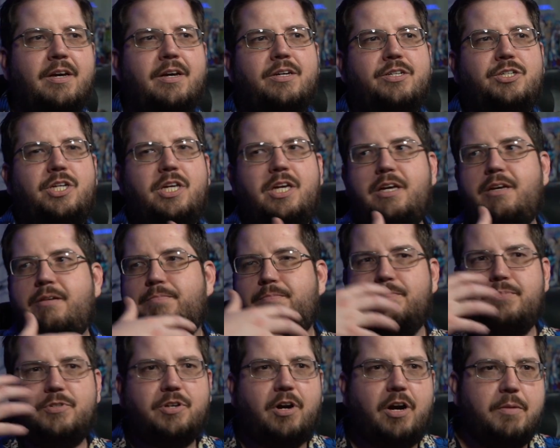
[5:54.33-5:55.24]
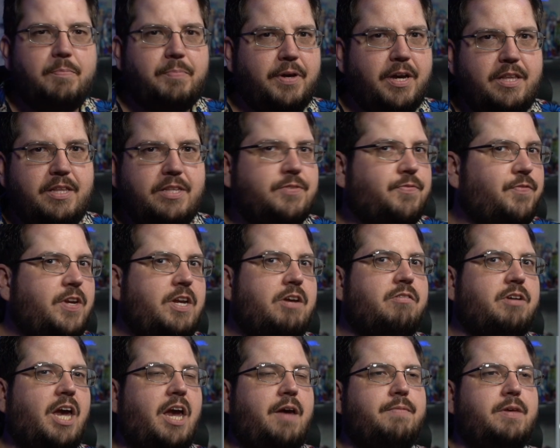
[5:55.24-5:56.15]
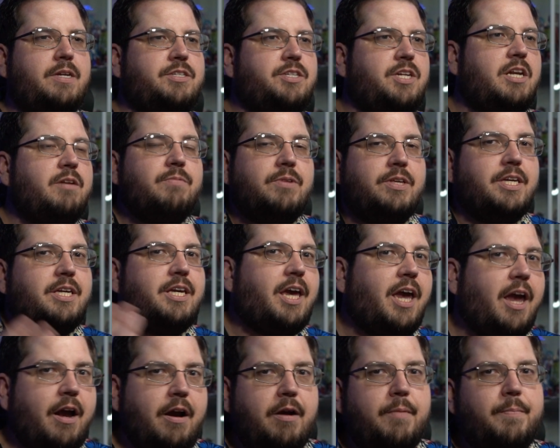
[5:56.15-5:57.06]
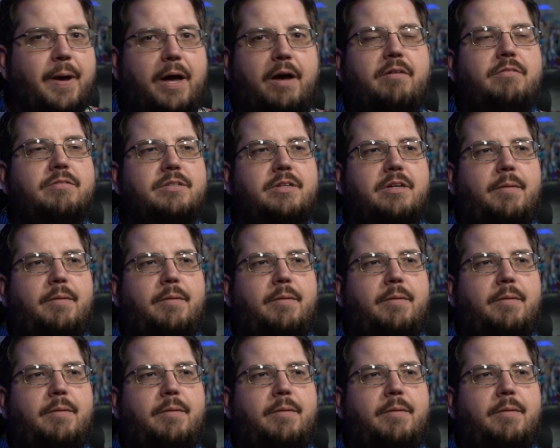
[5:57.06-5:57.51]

She started playing this video game that she didn't really care about.